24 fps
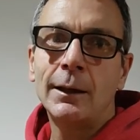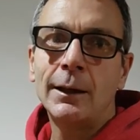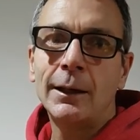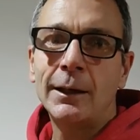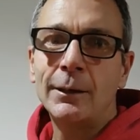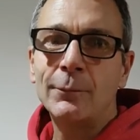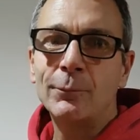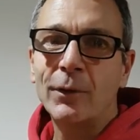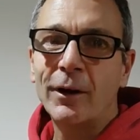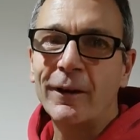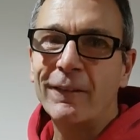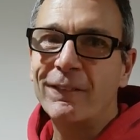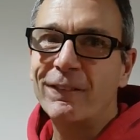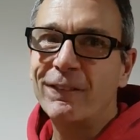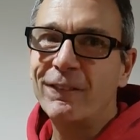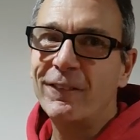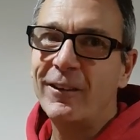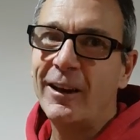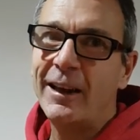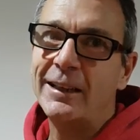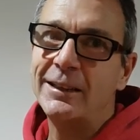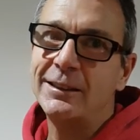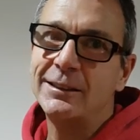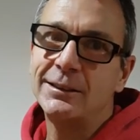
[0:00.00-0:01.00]
in my
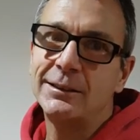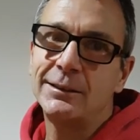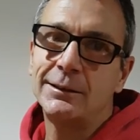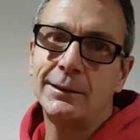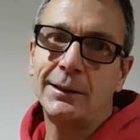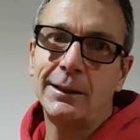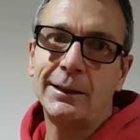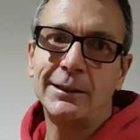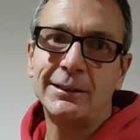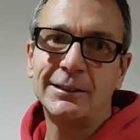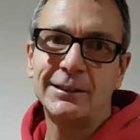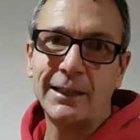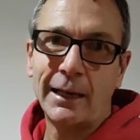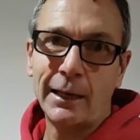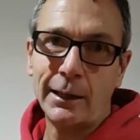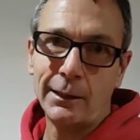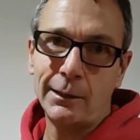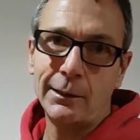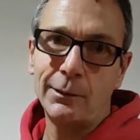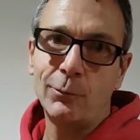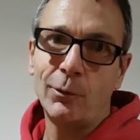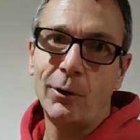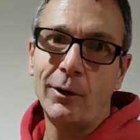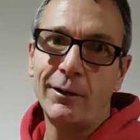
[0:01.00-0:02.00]
face
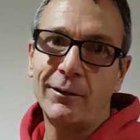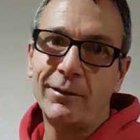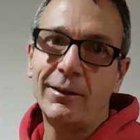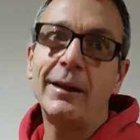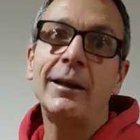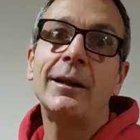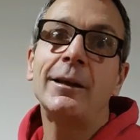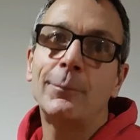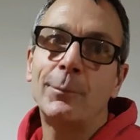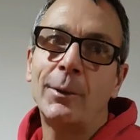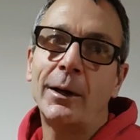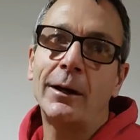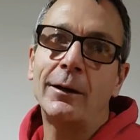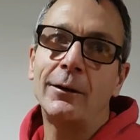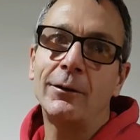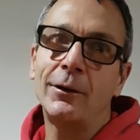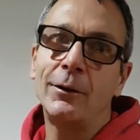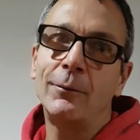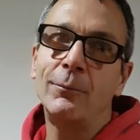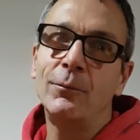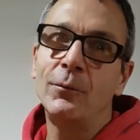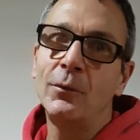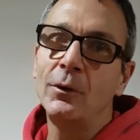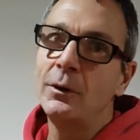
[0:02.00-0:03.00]
exactly what I think about
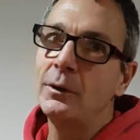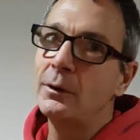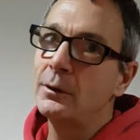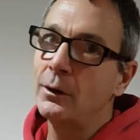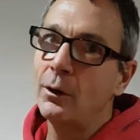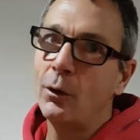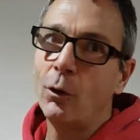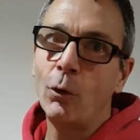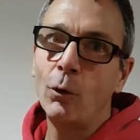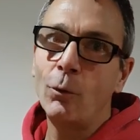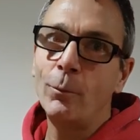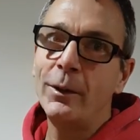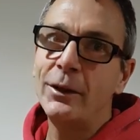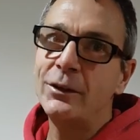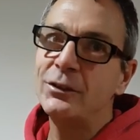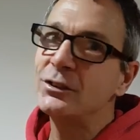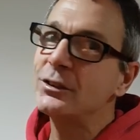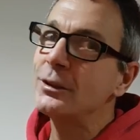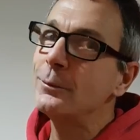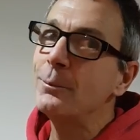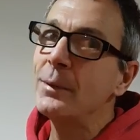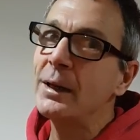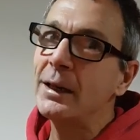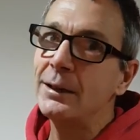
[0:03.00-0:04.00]
them
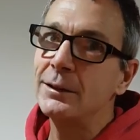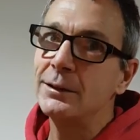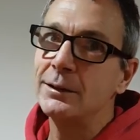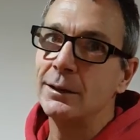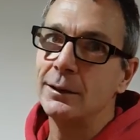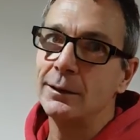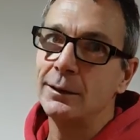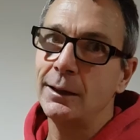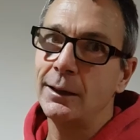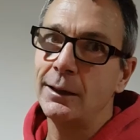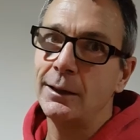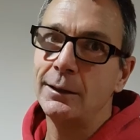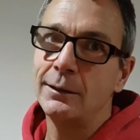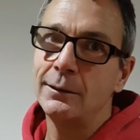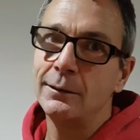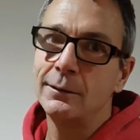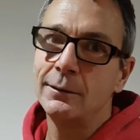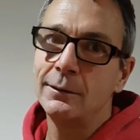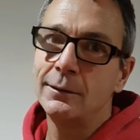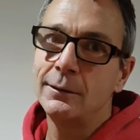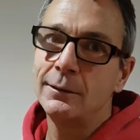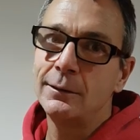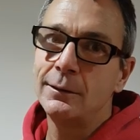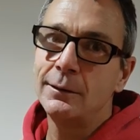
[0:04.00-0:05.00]
almost immediately.
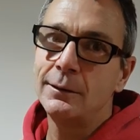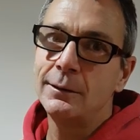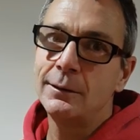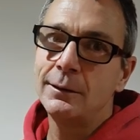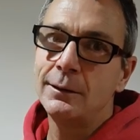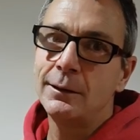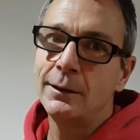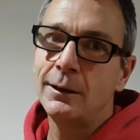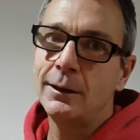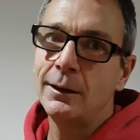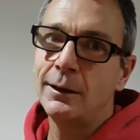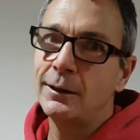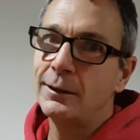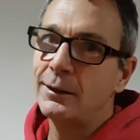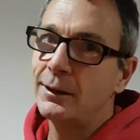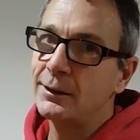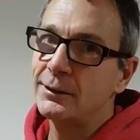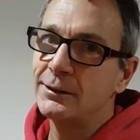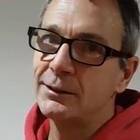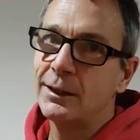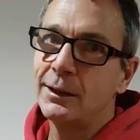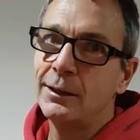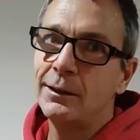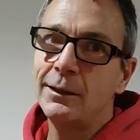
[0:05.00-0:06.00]
Uh, they
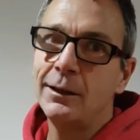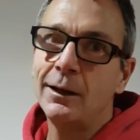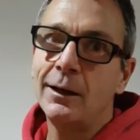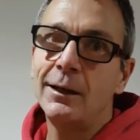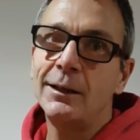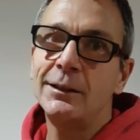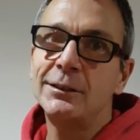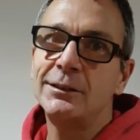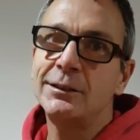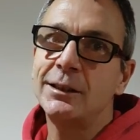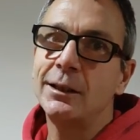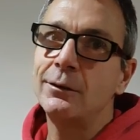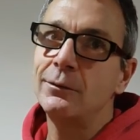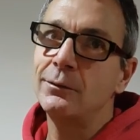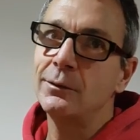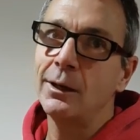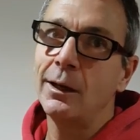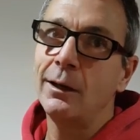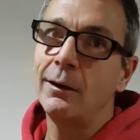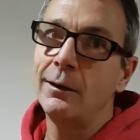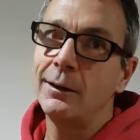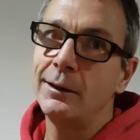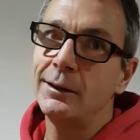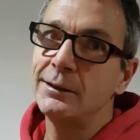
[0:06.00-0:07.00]
say the eyes don't
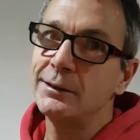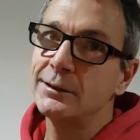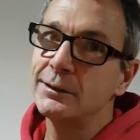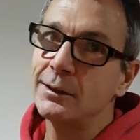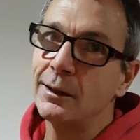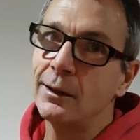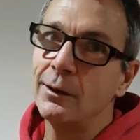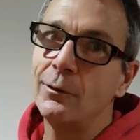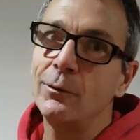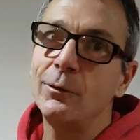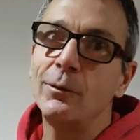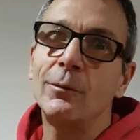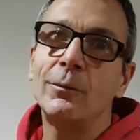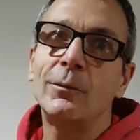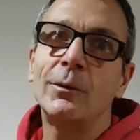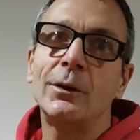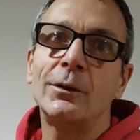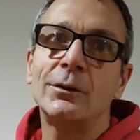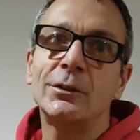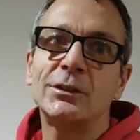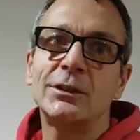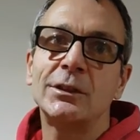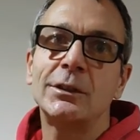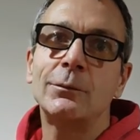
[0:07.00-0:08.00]
lie, so
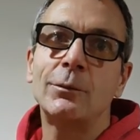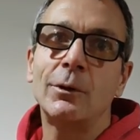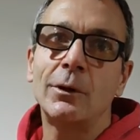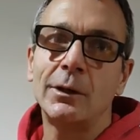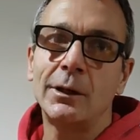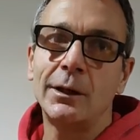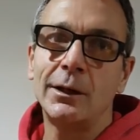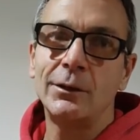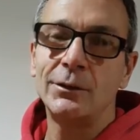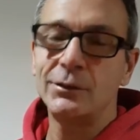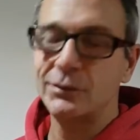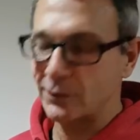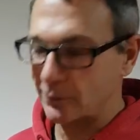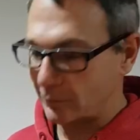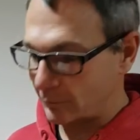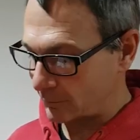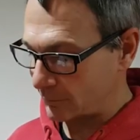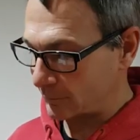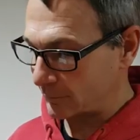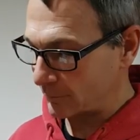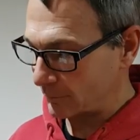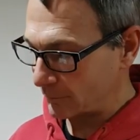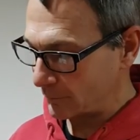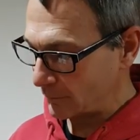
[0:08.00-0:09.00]
we'll see what goes
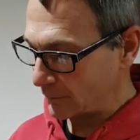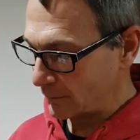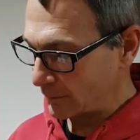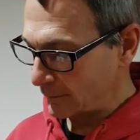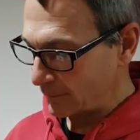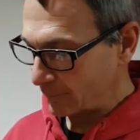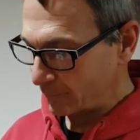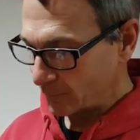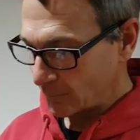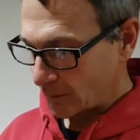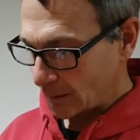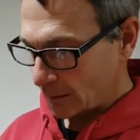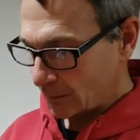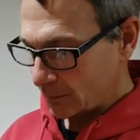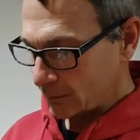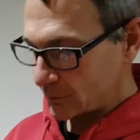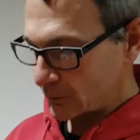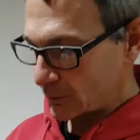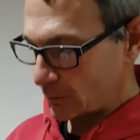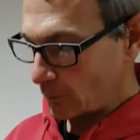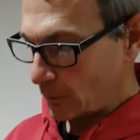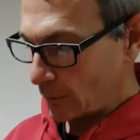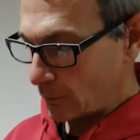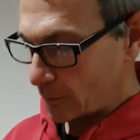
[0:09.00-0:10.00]
on.
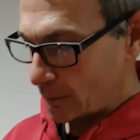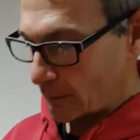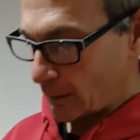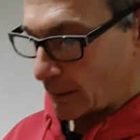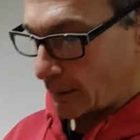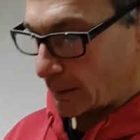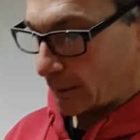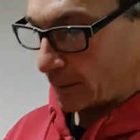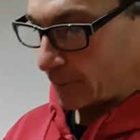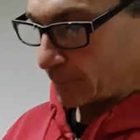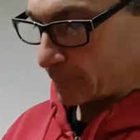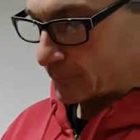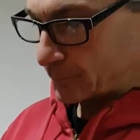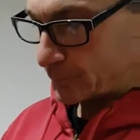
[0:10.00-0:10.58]
So, okay,